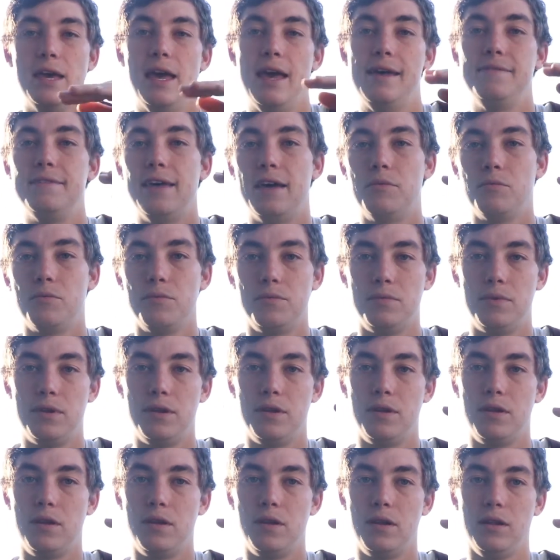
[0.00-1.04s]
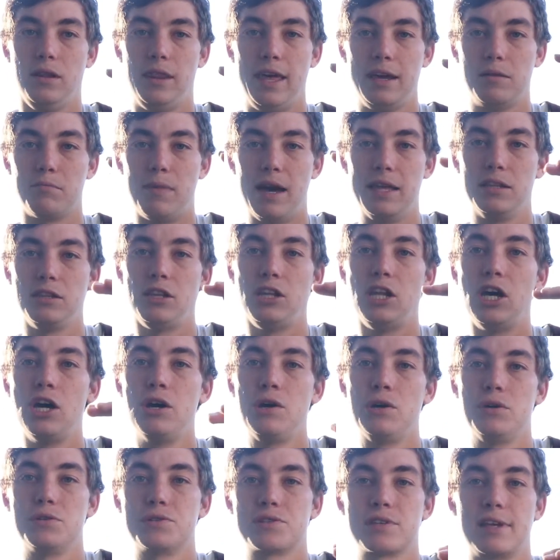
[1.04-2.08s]
And then, like, my
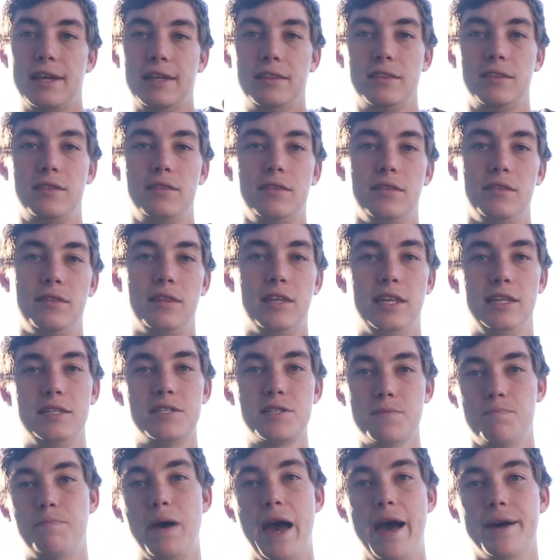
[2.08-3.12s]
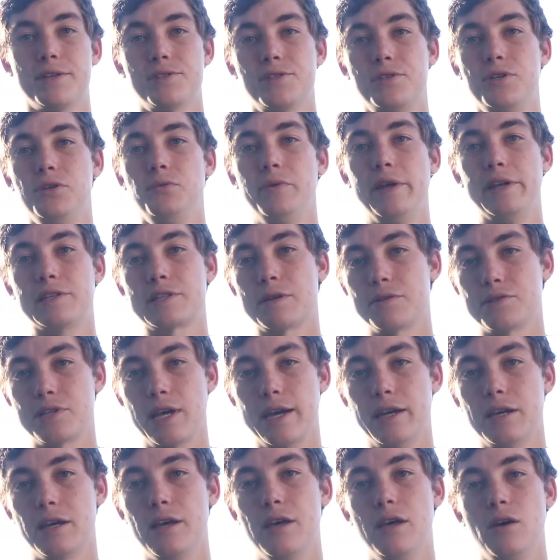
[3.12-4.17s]
lows, like, these past 2 weeks, I was
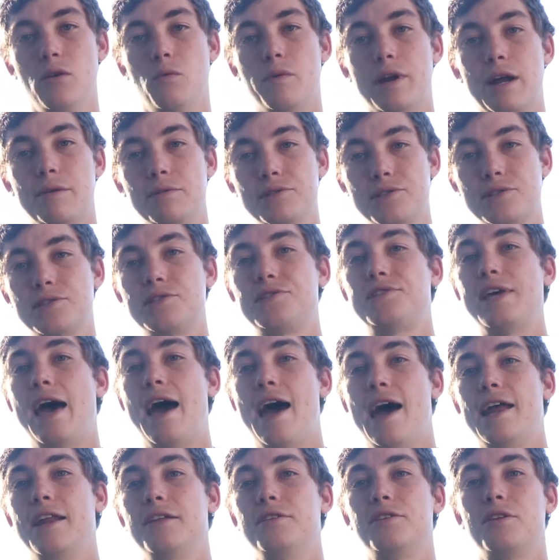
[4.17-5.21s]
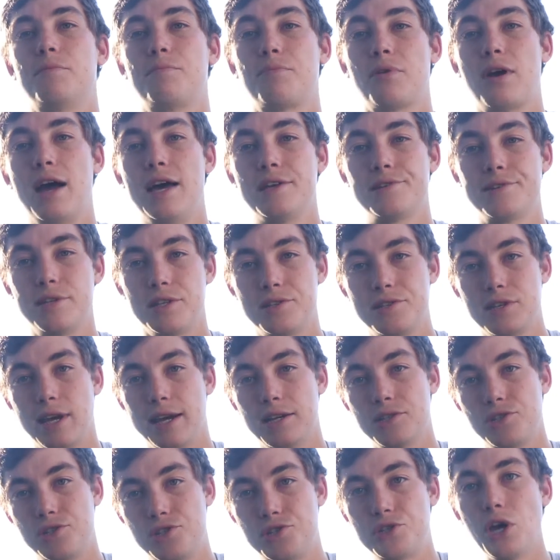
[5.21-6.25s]
like, when I was sad and depressed, it's,
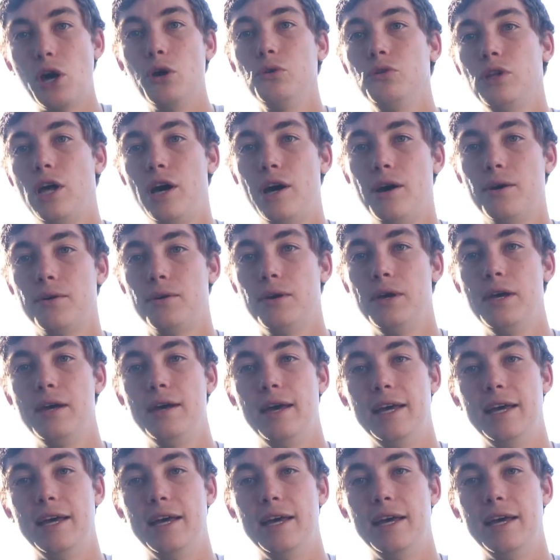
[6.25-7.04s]
like, so low.